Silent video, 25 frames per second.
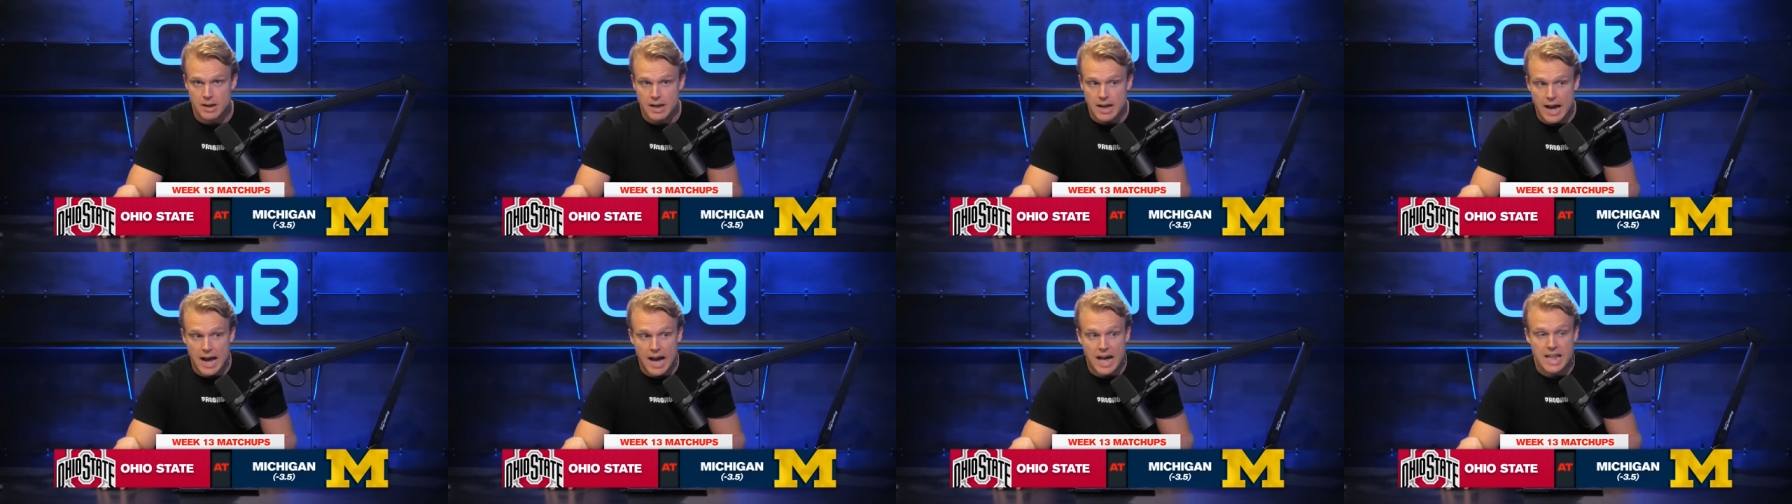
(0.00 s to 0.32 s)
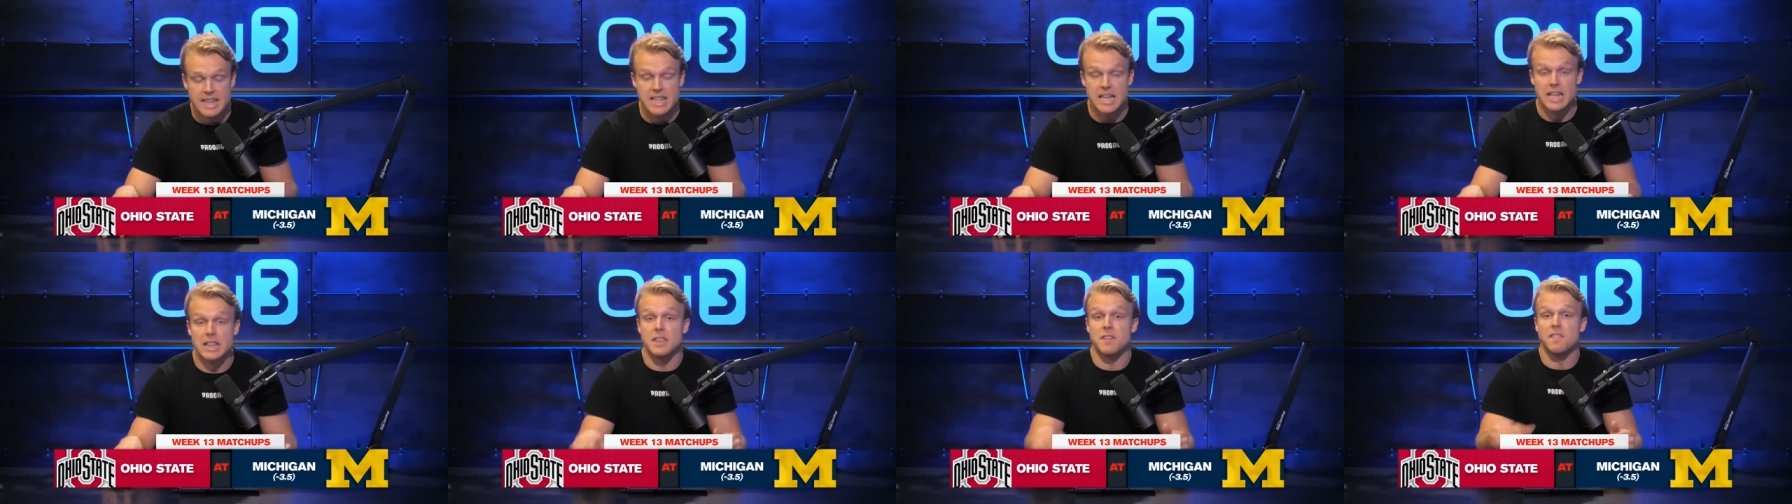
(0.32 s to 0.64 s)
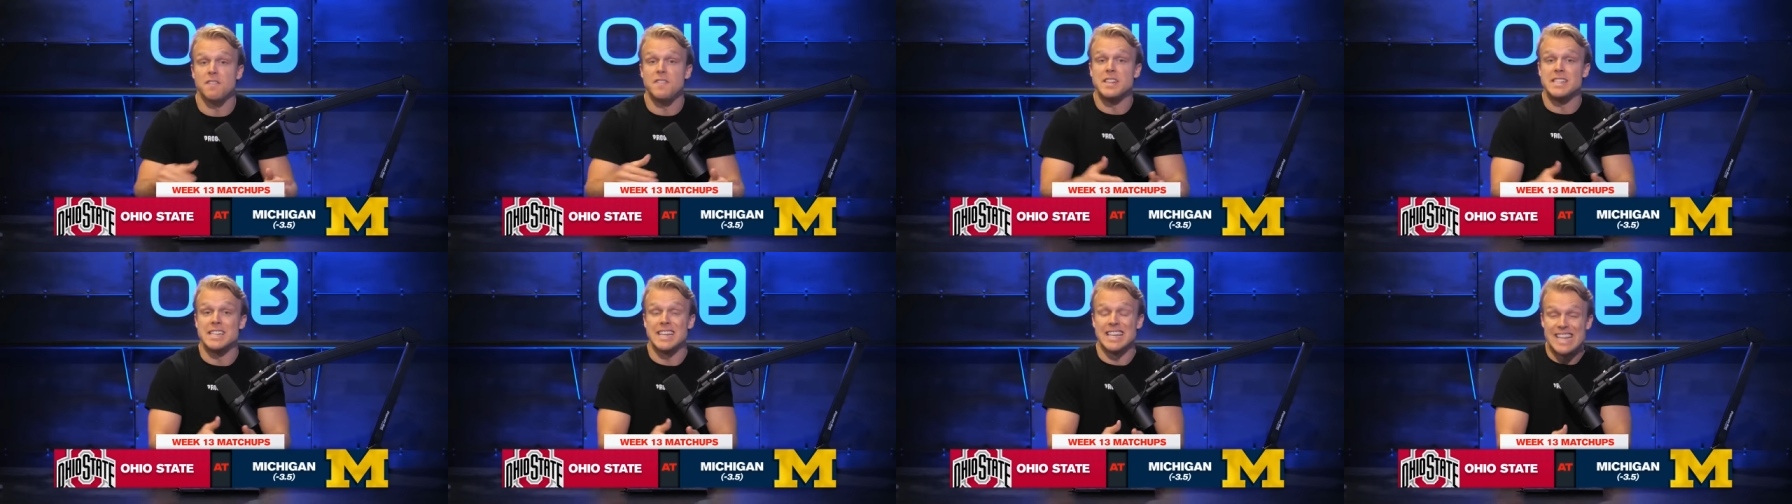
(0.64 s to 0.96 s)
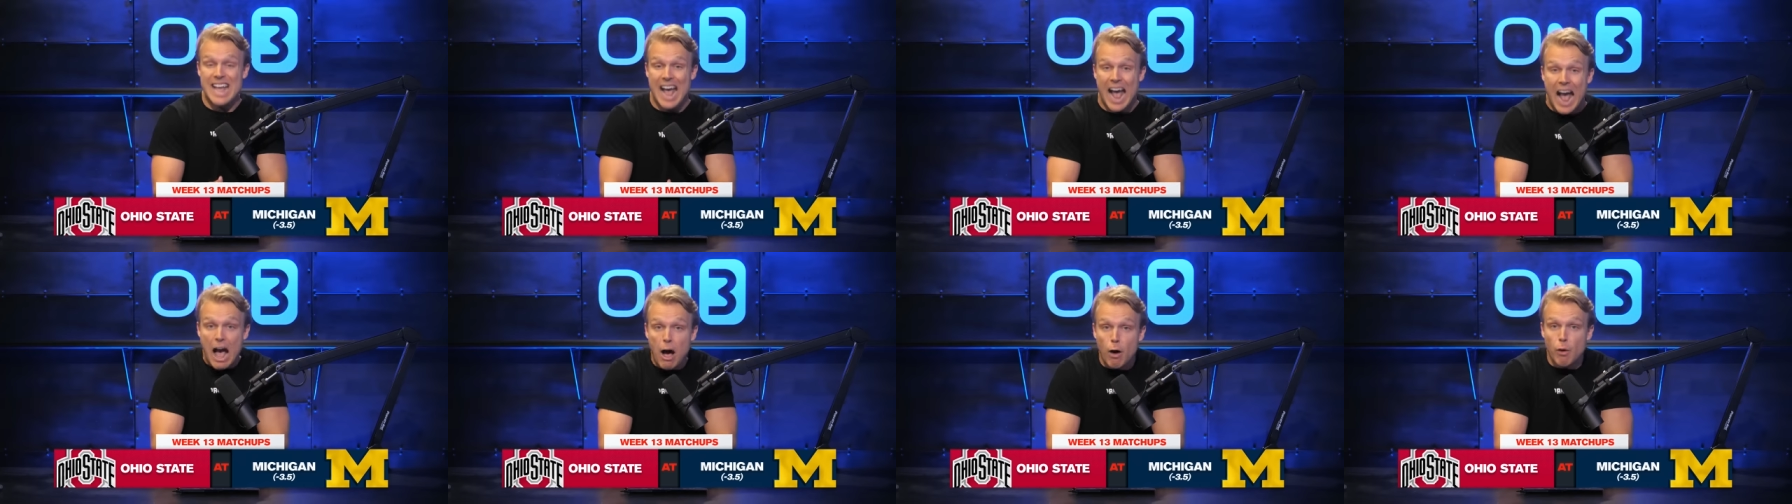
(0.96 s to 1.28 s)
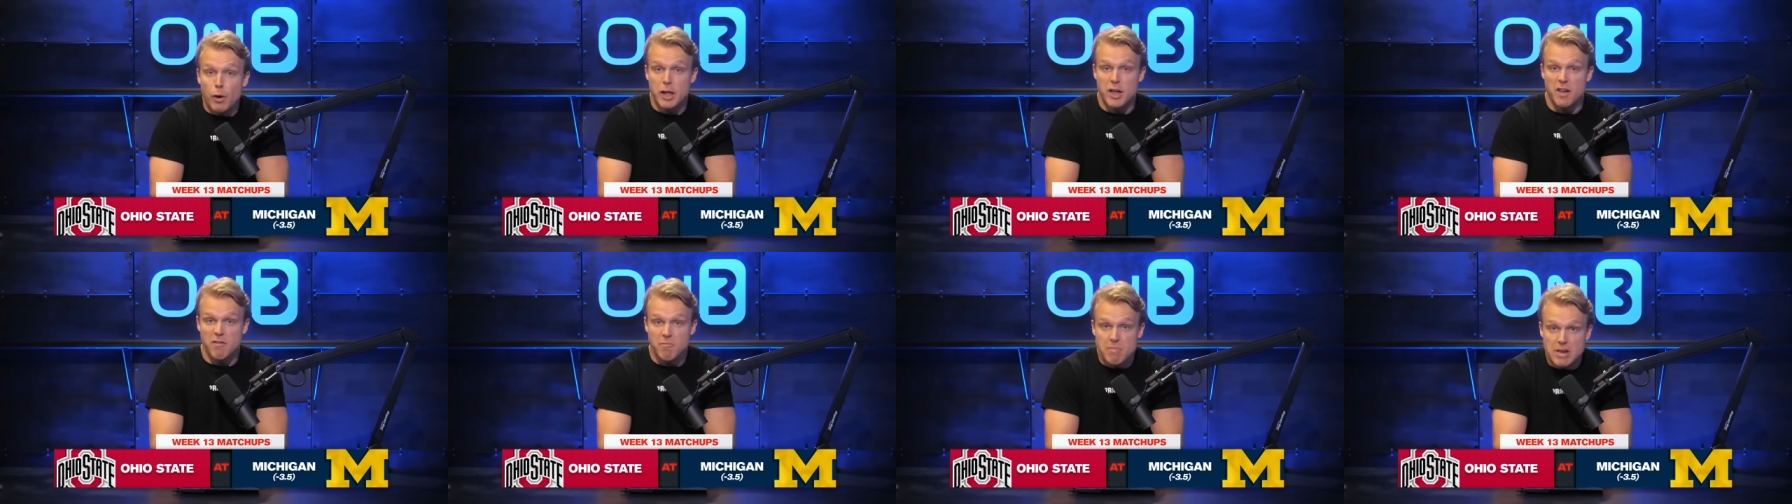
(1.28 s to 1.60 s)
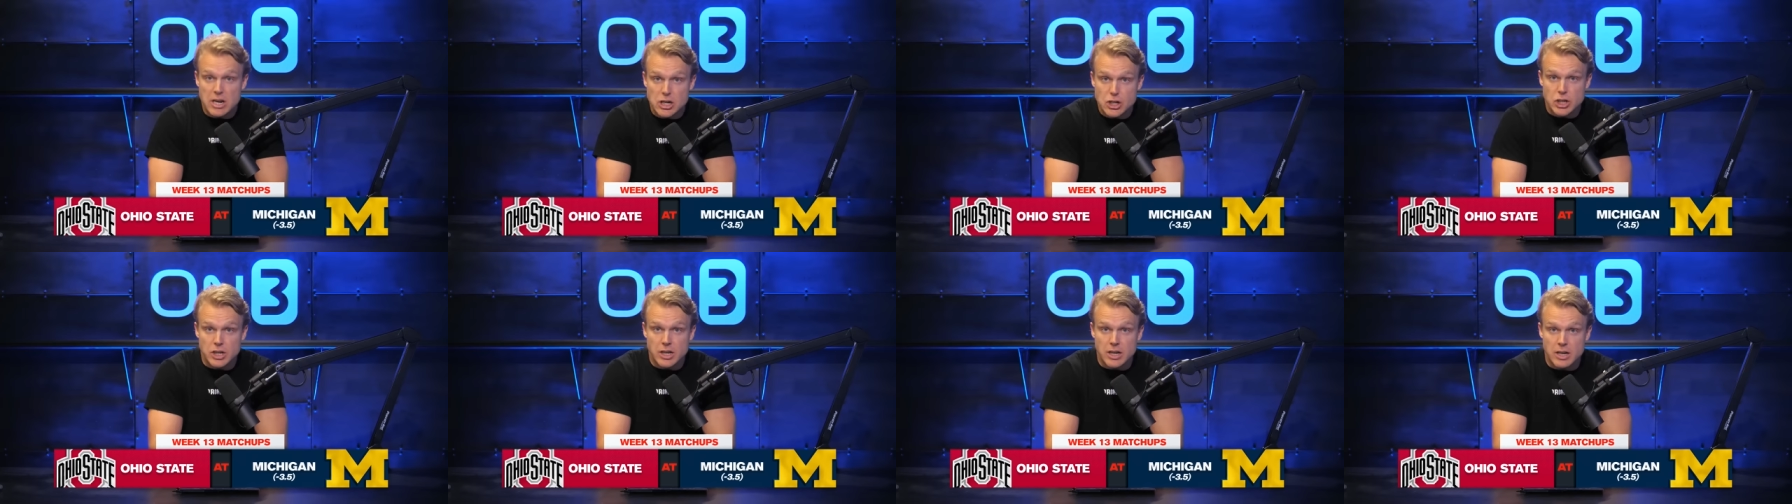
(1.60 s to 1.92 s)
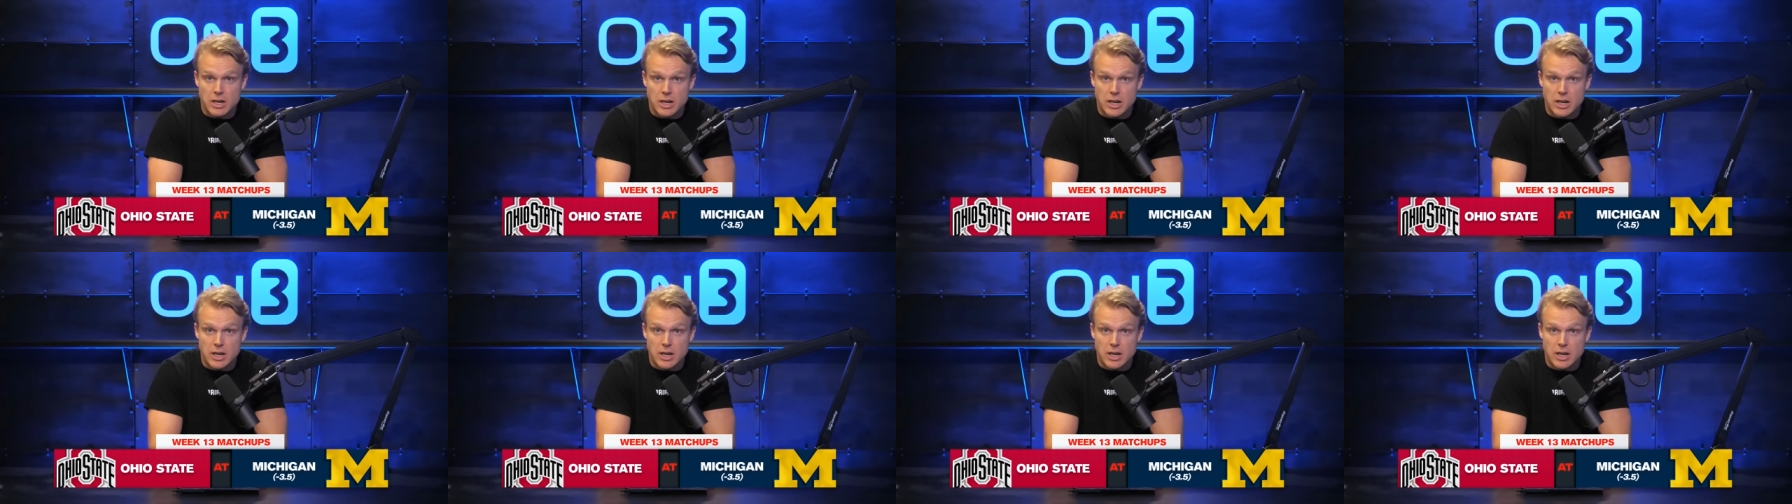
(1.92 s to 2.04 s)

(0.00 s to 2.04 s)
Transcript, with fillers: I think the physicality of Michigan